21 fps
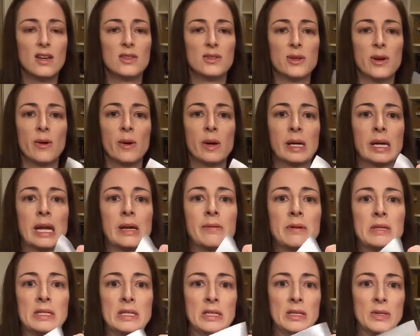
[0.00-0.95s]
So when I
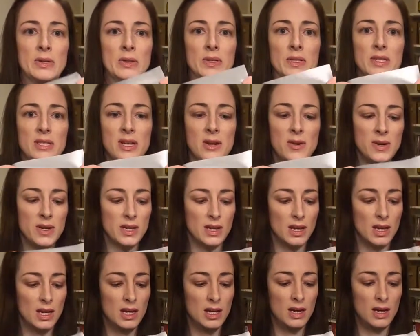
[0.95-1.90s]
went to go and sew it,
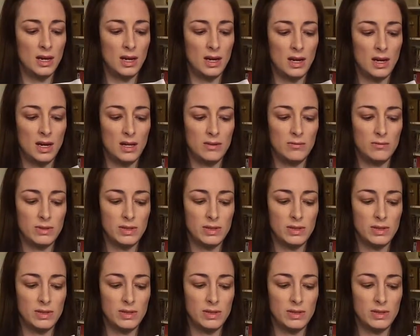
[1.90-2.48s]
I